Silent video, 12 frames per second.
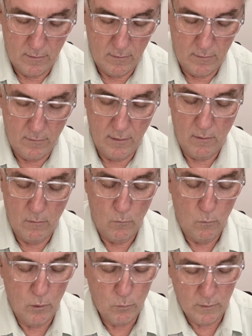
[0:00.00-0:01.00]
Now
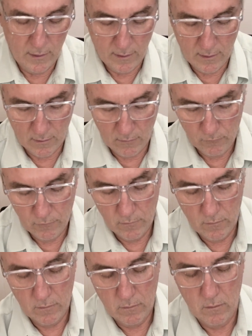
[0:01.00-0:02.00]
what we have
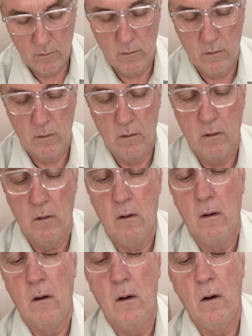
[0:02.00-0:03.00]

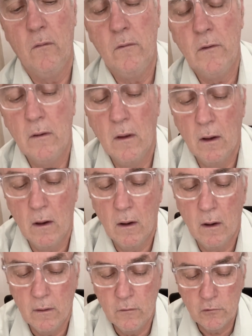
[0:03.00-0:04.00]
on the
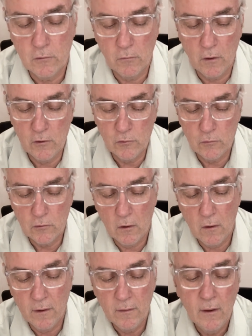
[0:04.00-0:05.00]
insufflation
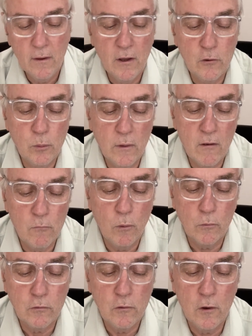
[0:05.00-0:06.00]
side is we have
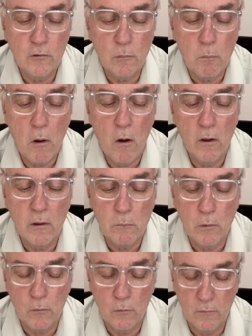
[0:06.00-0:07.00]
what's known as a pilot
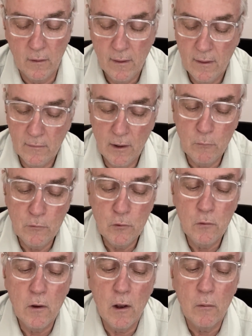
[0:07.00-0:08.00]
balloon. Now we
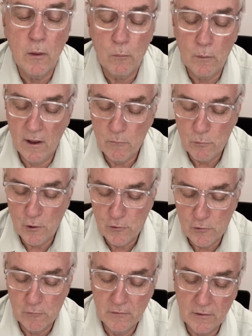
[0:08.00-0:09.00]
do know that we have
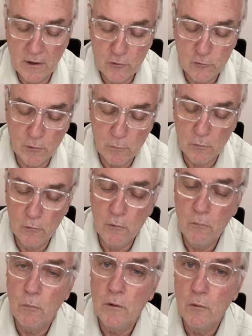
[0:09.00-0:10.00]
pressure in the gastric
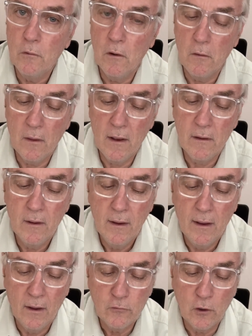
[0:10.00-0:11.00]
balloon, we do know that.
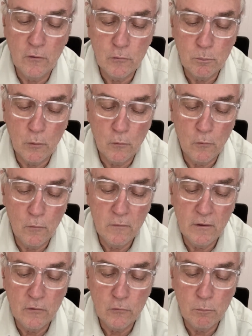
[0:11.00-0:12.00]
So this balloon
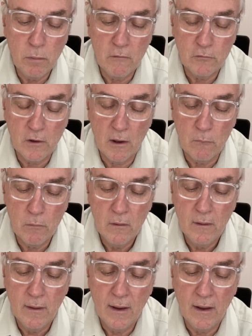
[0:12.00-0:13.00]
is puffed up
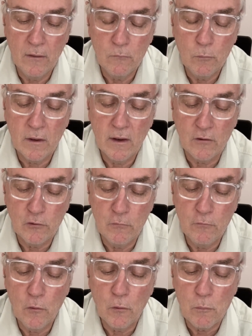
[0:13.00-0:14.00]
and we can actually
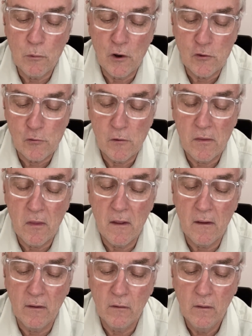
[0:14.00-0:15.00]
feel the pressure in
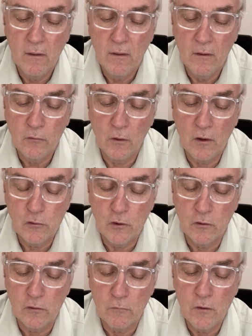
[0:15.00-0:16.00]
there. So that's
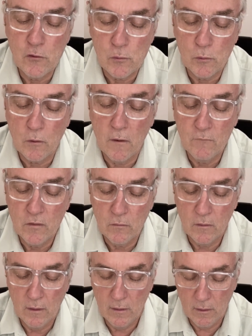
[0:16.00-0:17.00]
just a visual
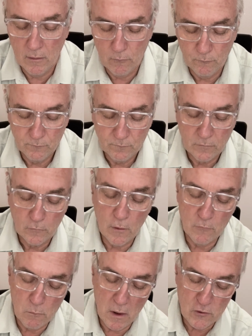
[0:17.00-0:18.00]

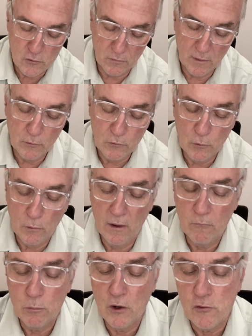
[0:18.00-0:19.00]
confirmation that we do
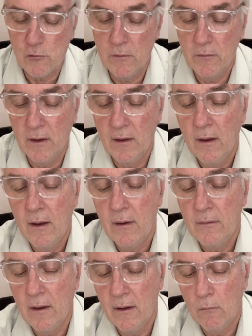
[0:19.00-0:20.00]
have pressure in there.
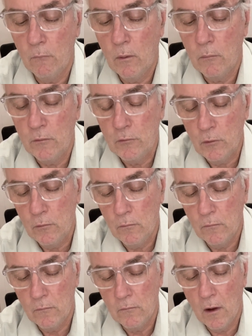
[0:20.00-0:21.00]
Now what we
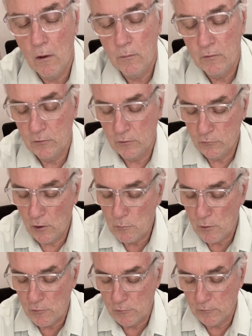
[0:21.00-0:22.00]
do know is there's no
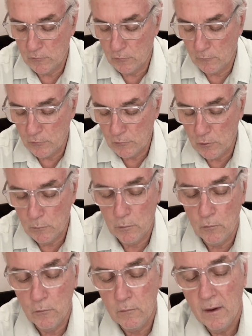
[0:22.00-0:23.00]
pressure in the esophageal
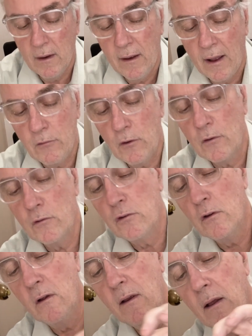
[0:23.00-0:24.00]
balloon, and you can
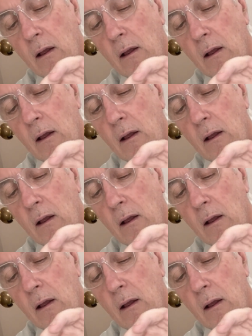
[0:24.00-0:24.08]
see